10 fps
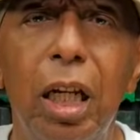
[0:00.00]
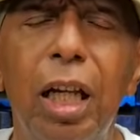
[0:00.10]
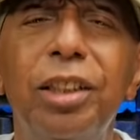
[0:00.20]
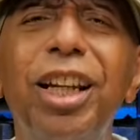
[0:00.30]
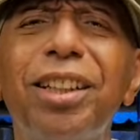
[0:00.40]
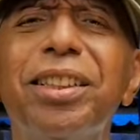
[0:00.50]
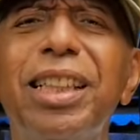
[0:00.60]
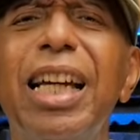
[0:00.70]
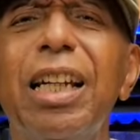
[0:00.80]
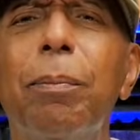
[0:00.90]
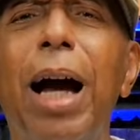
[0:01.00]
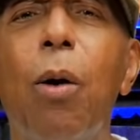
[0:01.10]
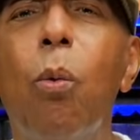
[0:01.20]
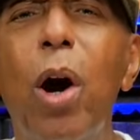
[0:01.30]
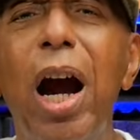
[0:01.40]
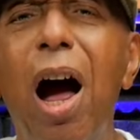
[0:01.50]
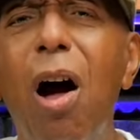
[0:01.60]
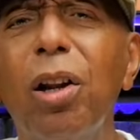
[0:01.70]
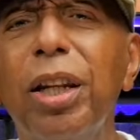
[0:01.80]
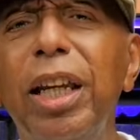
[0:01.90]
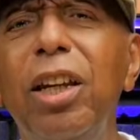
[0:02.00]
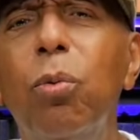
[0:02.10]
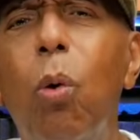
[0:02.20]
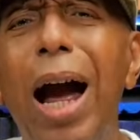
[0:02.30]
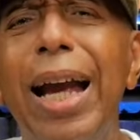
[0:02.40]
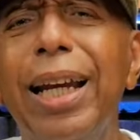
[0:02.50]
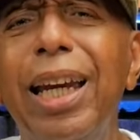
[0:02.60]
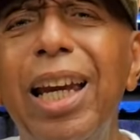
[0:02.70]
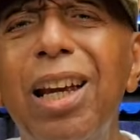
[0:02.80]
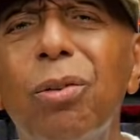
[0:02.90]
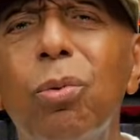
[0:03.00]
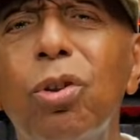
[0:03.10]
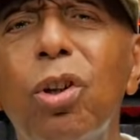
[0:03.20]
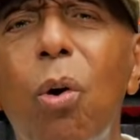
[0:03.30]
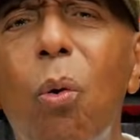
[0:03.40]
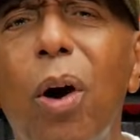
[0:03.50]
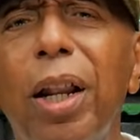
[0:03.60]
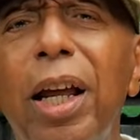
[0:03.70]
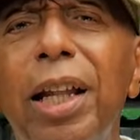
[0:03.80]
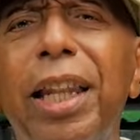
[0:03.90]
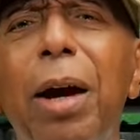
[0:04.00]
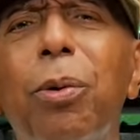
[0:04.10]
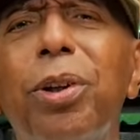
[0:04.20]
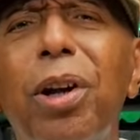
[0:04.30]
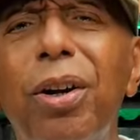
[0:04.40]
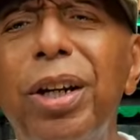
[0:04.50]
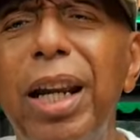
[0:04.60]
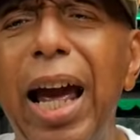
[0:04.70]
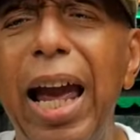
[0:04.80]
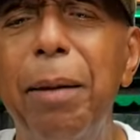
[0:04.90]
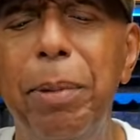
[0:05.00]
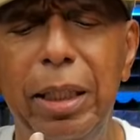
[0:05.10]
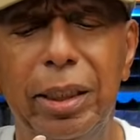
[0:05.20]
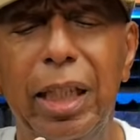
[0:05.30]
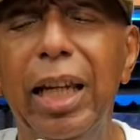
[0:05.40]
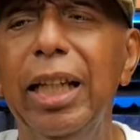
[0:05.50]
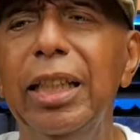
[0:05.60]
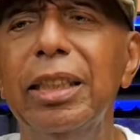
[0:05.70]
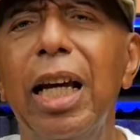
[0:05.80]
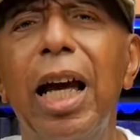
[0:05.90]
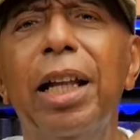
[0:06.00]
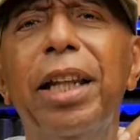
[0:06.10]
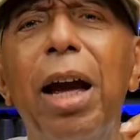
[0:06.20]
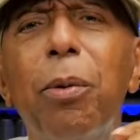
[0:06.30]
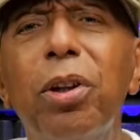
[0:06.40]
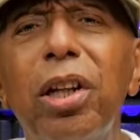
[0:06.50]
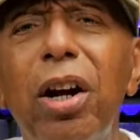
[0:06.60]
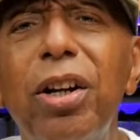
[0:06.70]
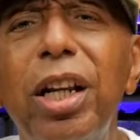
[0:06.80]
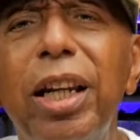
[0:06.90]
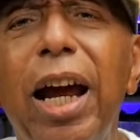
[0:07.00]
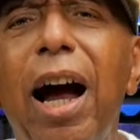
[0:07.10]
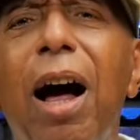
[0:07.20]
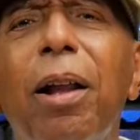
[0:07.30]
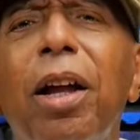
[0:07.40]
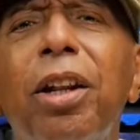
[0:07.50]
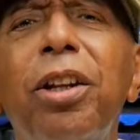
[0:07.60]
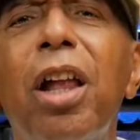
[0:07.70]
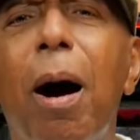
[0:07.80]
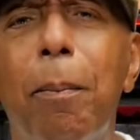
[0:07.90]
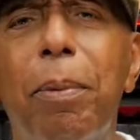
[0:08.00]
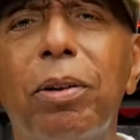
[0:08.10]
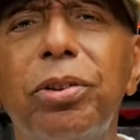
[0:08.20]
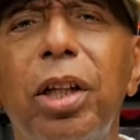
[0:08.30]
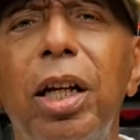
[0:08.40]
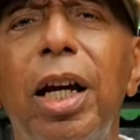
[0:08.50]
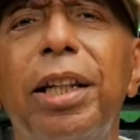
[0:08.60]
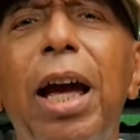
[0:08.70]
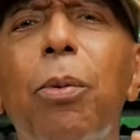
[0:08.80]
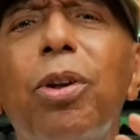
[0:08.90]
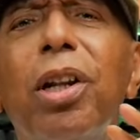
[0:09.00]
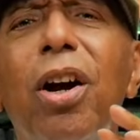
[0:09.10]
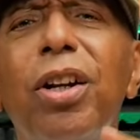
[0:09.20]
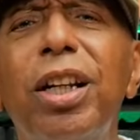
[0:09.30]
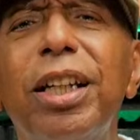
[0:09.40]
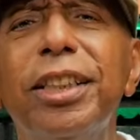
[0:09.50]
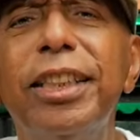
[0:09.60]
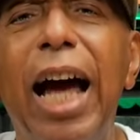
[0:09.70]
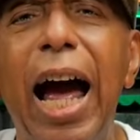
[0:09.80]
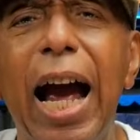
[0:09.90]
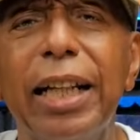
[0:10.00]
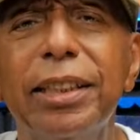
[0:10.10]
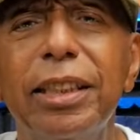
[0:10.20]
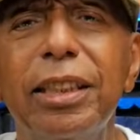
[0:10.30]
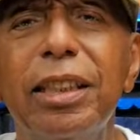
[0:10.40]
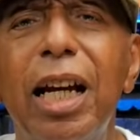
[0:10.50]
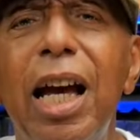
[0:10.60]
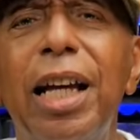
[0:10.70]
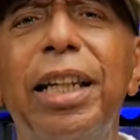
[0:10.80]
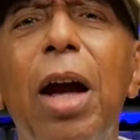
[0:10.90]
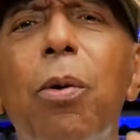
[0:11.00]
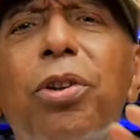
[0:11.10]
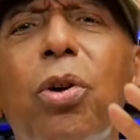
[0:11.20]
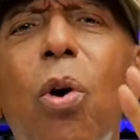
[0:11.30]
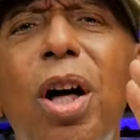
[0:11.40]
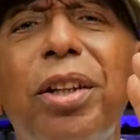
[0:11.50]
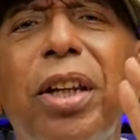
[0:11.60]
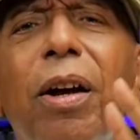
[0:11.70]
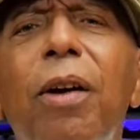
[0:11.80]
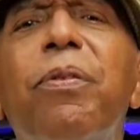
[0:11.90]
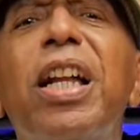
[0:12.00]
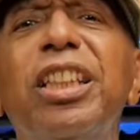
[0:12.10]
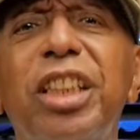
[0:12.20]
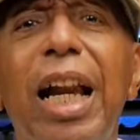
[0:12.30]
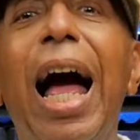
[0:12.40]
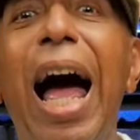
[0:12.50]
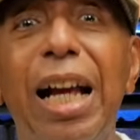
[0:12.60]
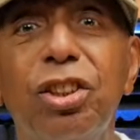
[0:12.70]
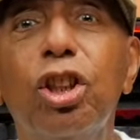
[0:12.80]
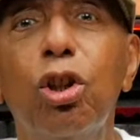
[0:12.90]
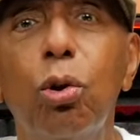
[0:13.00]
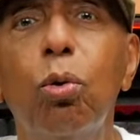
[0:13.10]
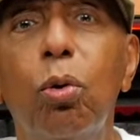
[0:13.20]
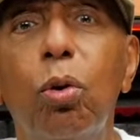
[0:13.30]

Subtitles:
just think about where all of these white kids was going. They was learning the ABCs. They was learning their numbers. They was learning the sciences. They was going to finishing high school.